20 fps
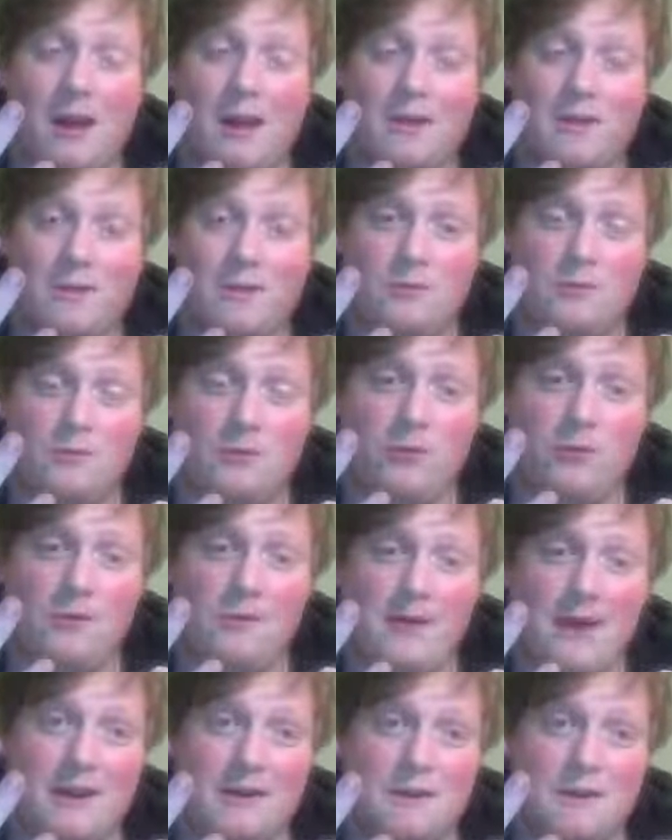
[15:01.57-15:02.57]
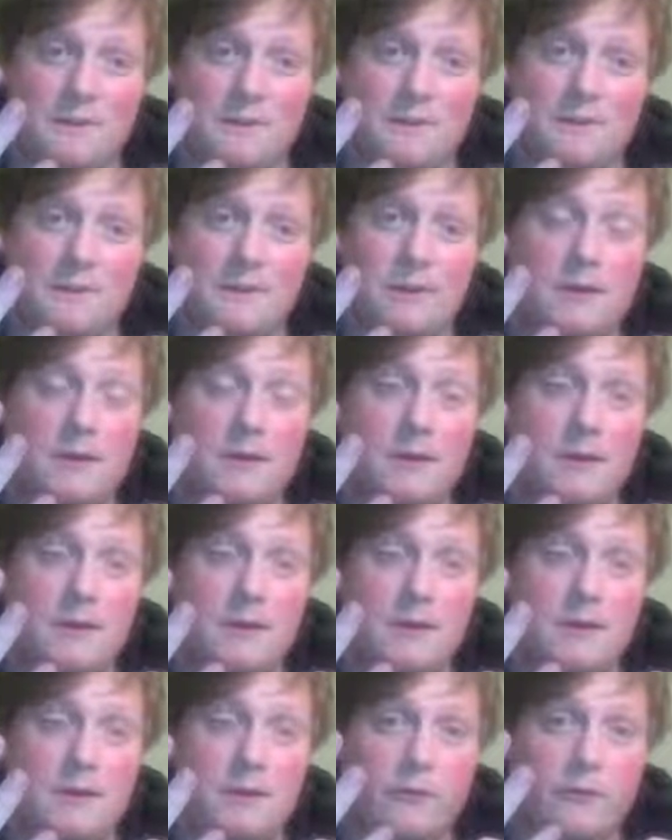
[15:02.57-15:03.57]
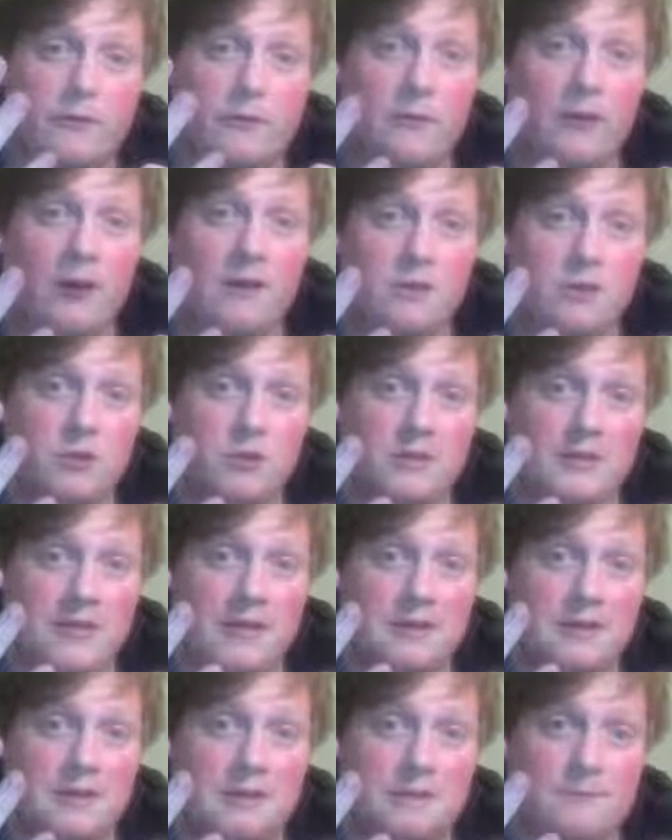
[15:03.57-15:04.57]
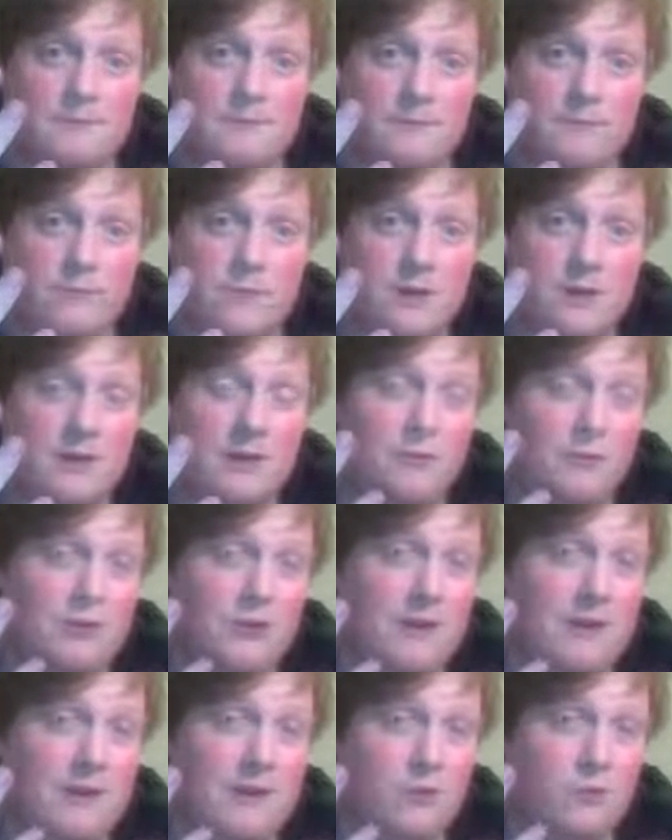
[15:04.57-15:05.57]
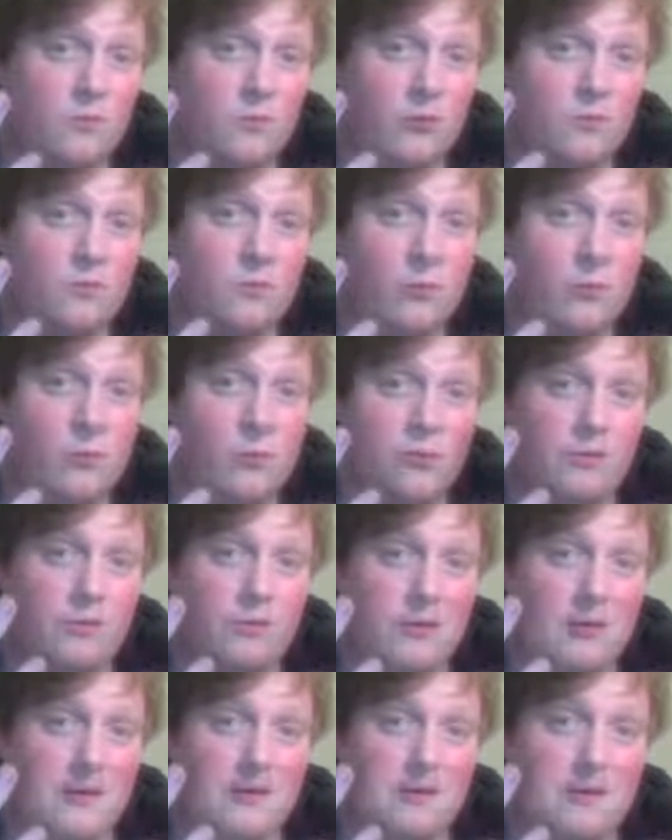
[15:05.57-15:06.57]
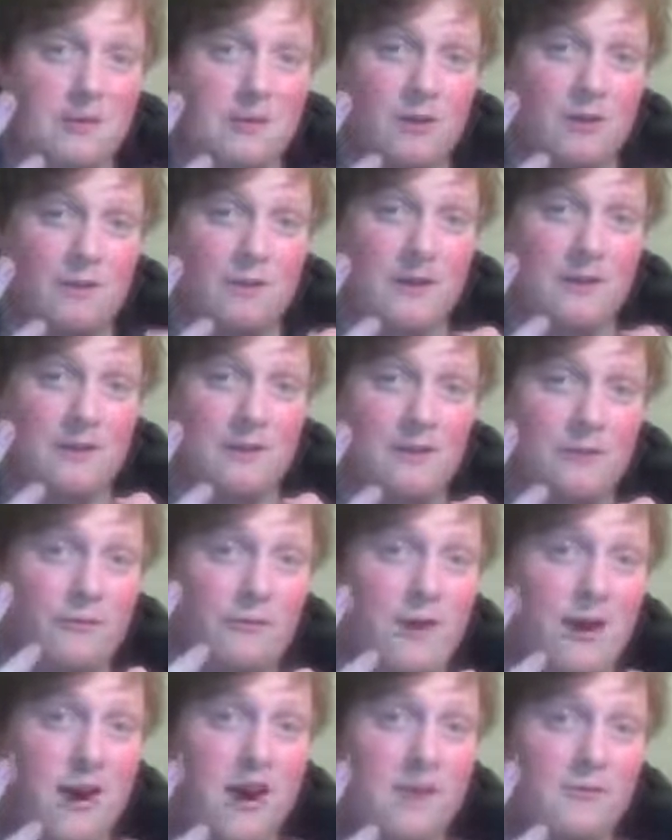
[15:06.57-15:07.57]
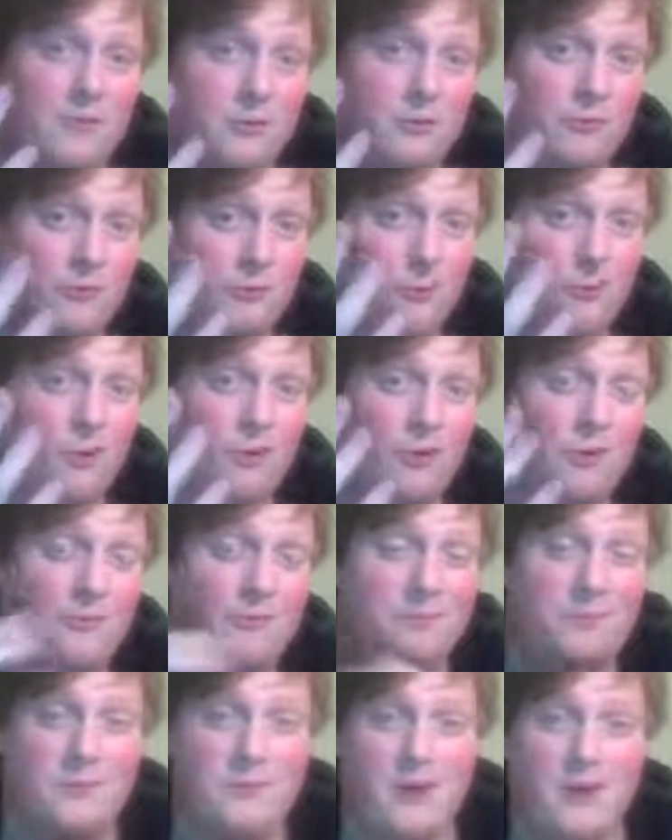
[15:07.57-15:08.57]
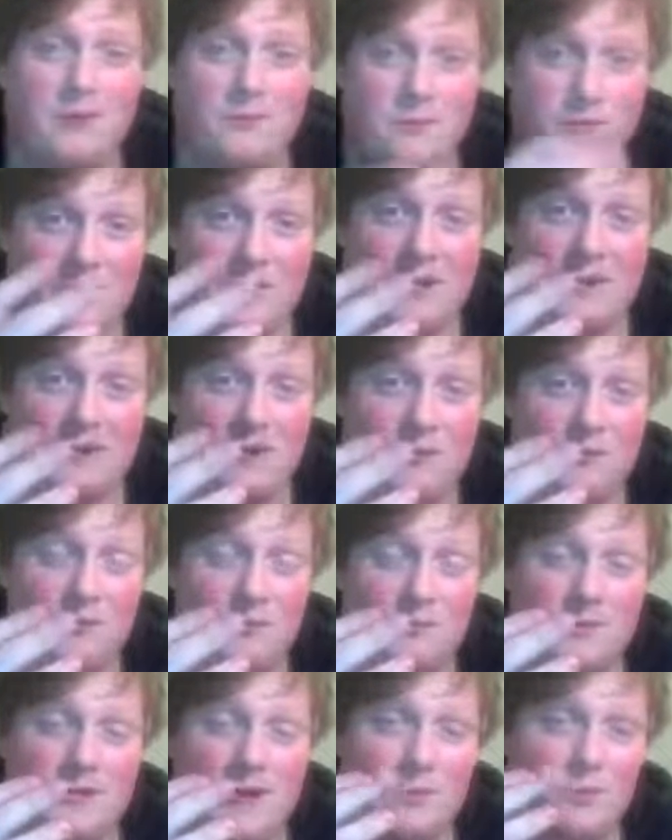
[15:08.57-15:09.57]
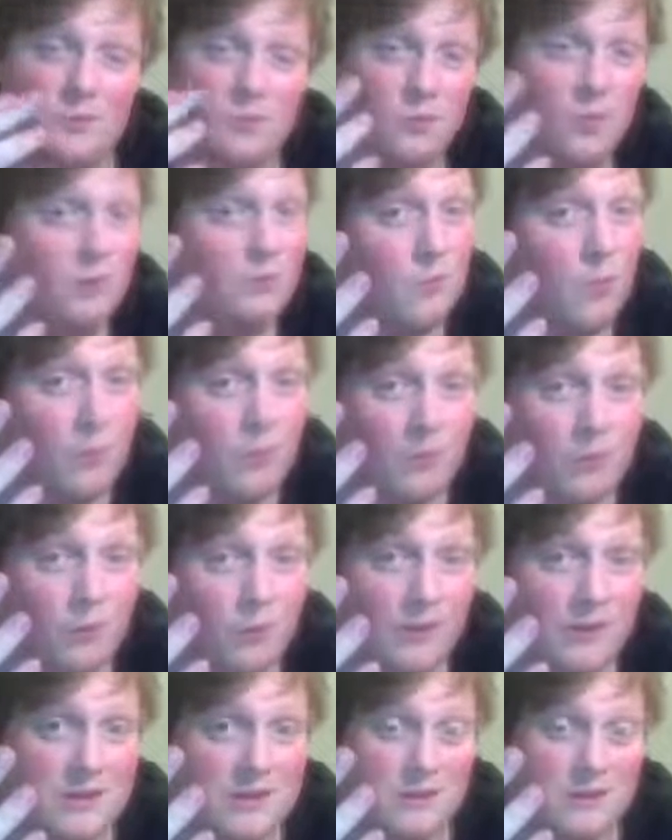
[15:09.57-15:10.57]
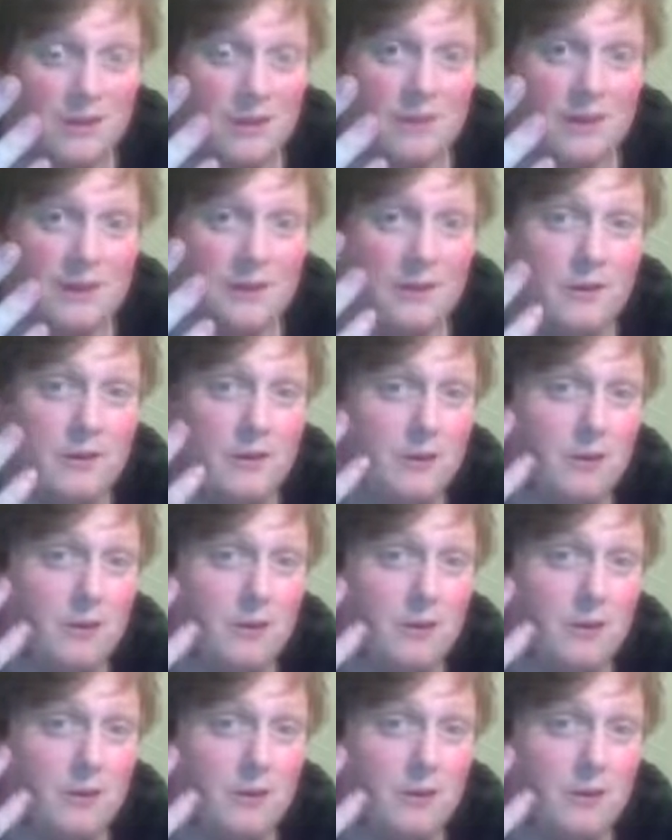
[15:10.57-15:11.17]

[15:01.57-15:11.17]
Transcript: you learn that 5 to 6. If you trade down one pawn, it's going to be 5 to 4. And if you trade down one more pawn, it's going to be